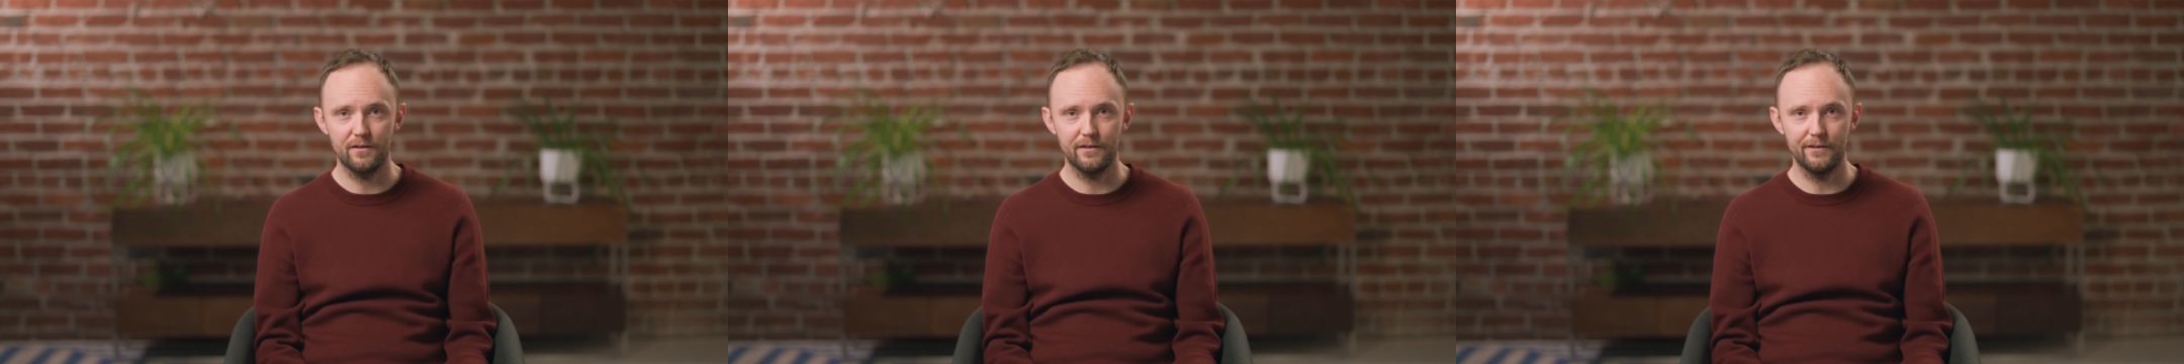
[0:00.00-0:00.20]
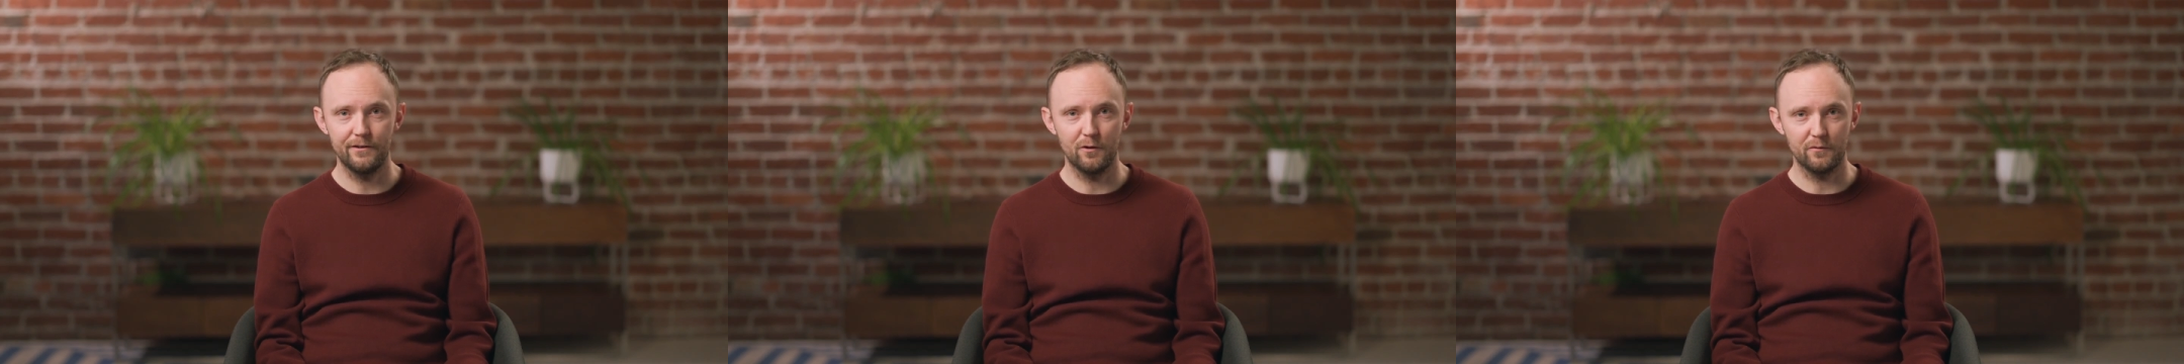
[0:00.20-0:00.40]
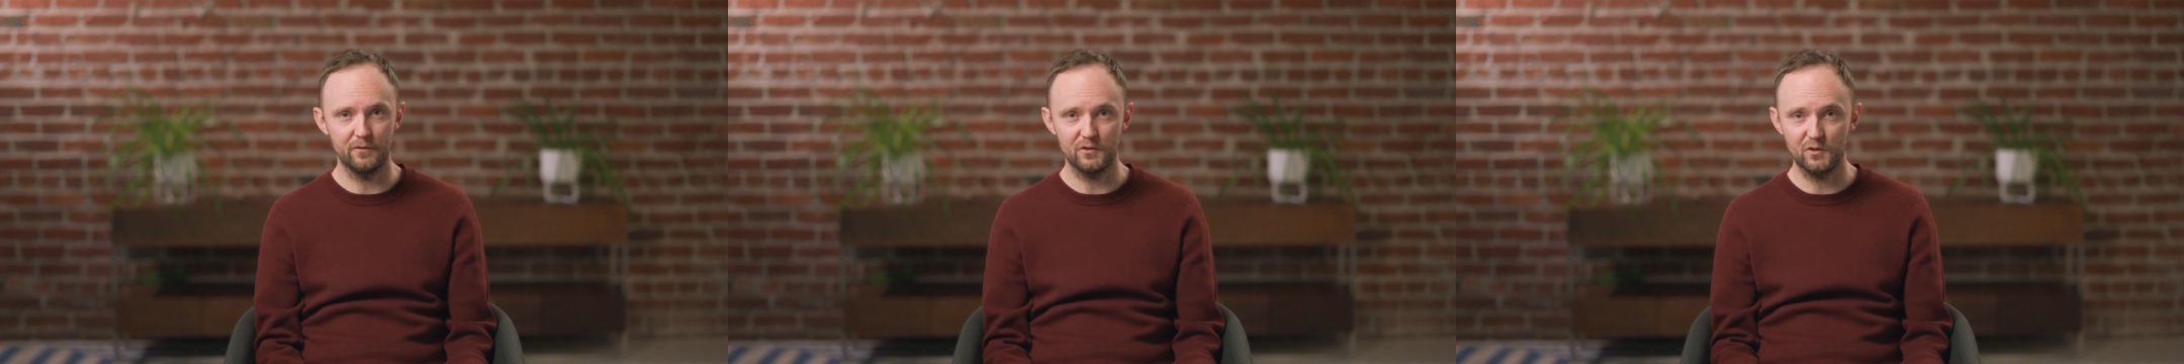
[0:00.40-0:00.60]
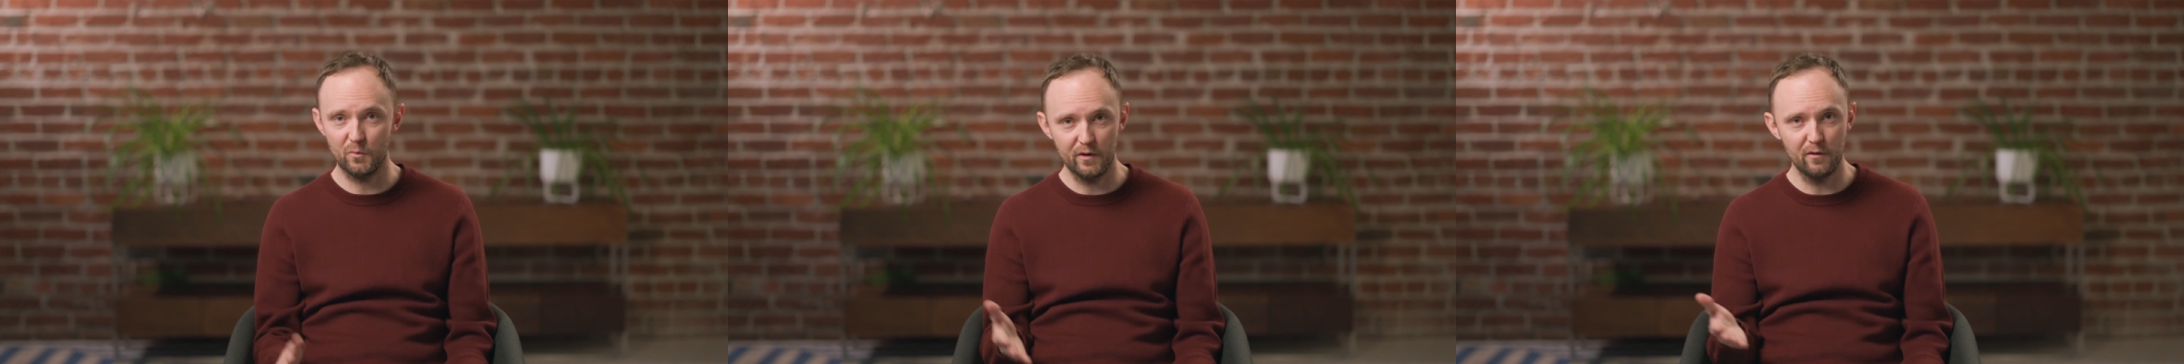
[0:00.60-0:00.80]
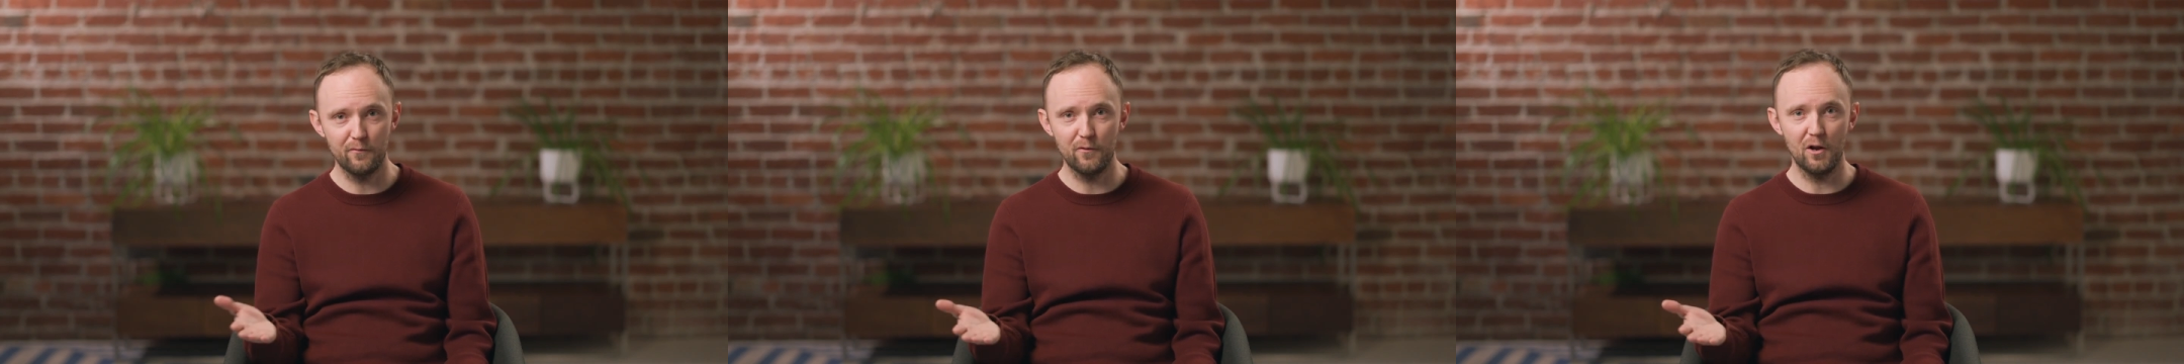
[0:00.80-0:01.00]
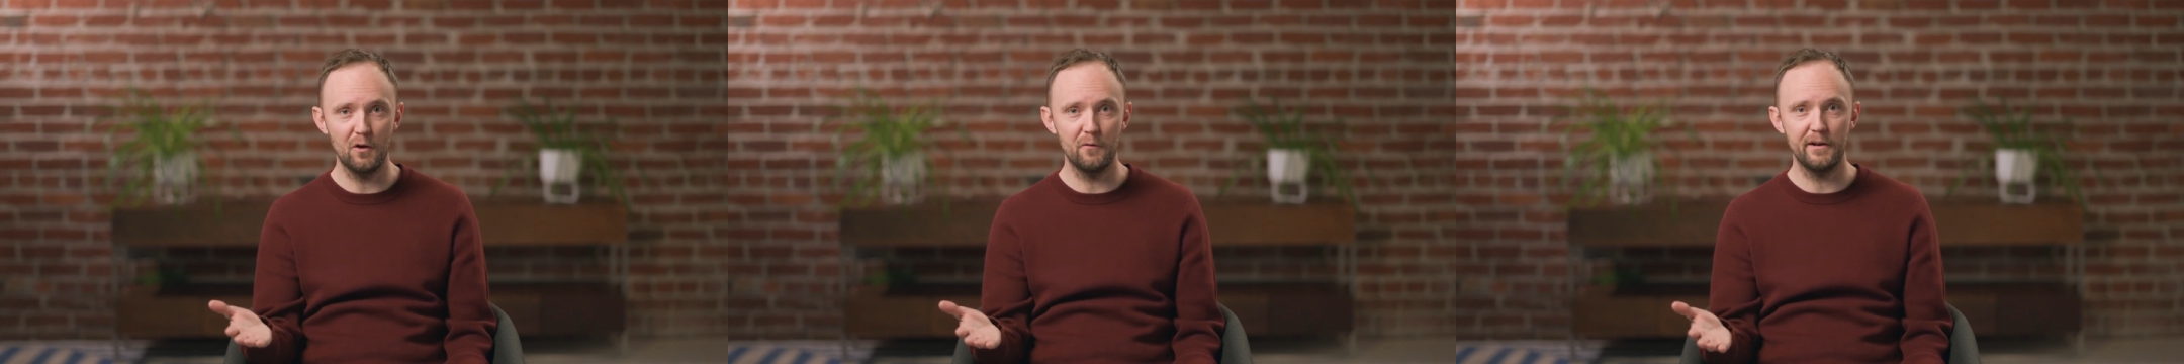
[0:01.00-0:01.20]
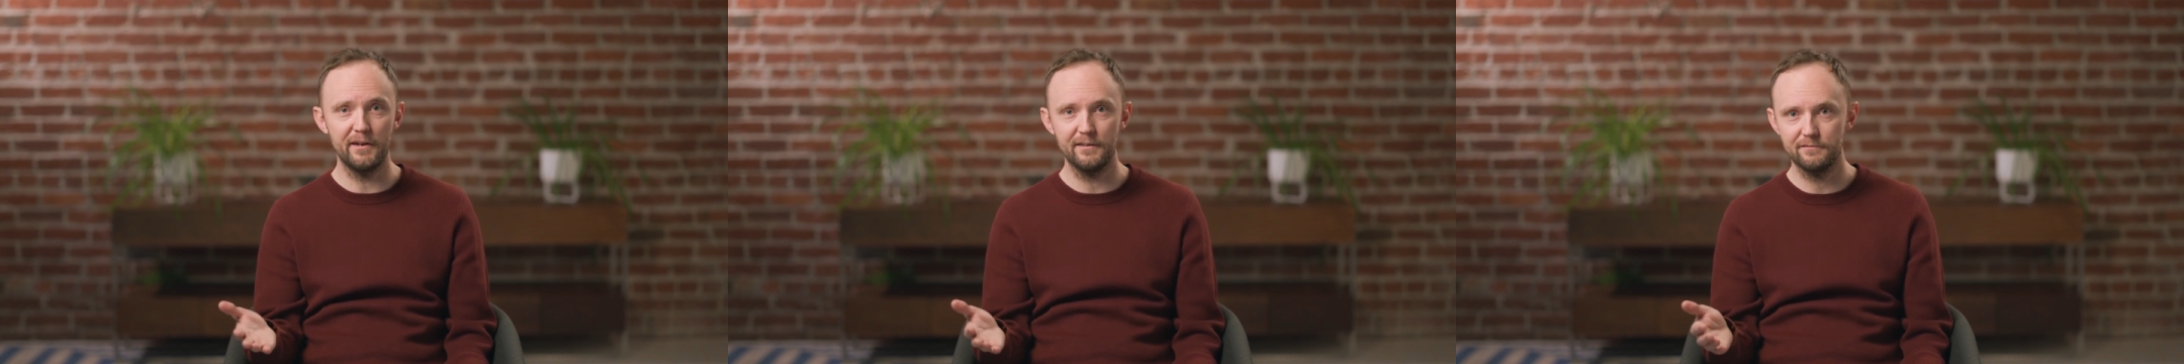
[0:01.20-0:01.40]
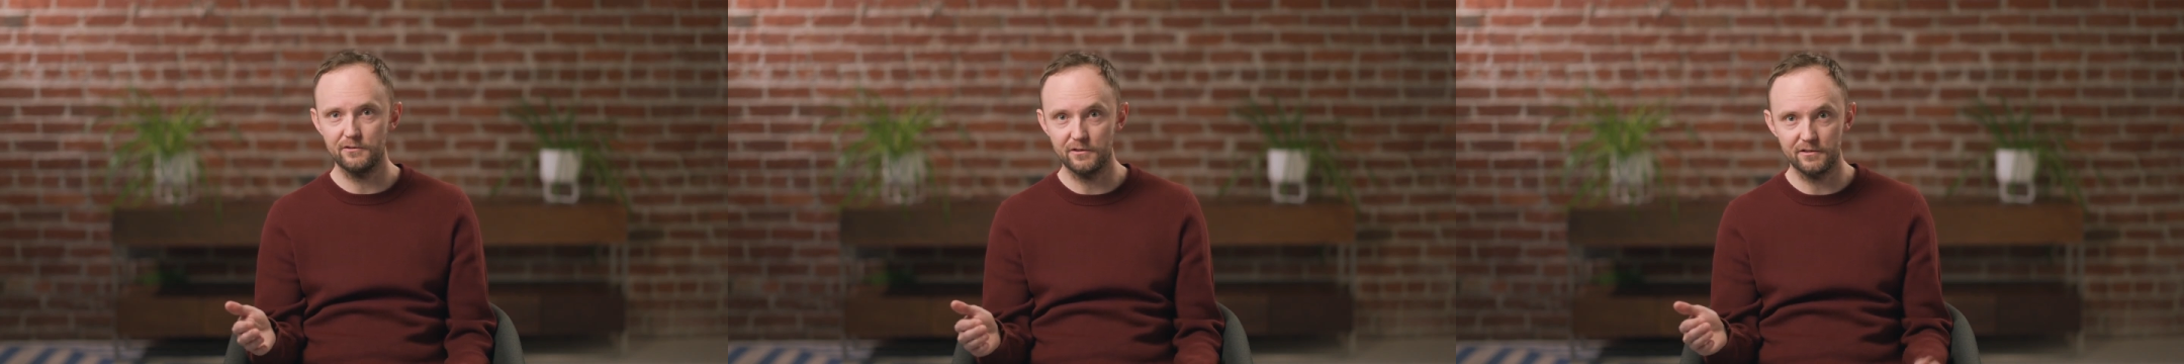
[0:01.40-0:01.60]
You know, the Twitter
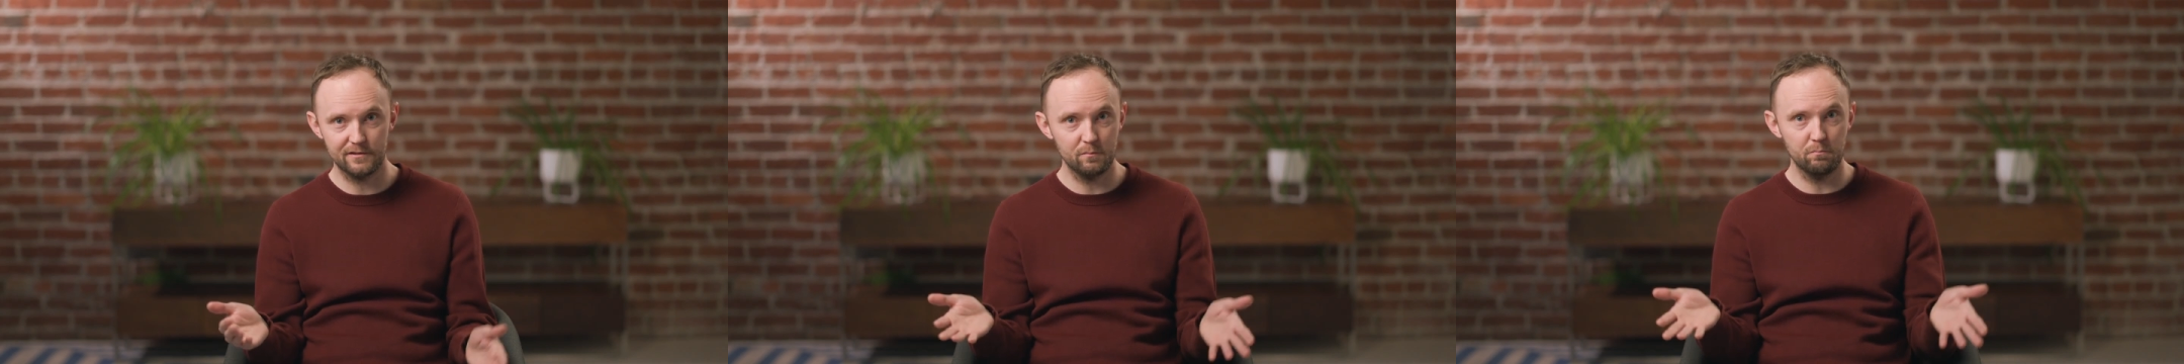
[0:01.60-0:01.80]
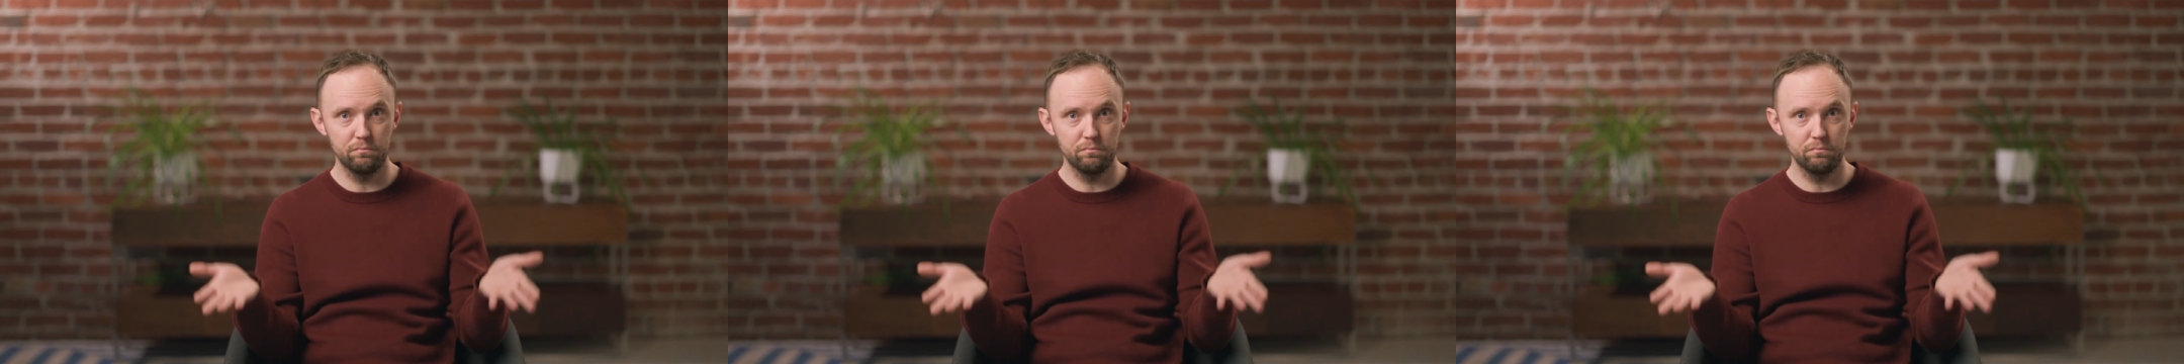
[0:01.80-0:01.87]
following just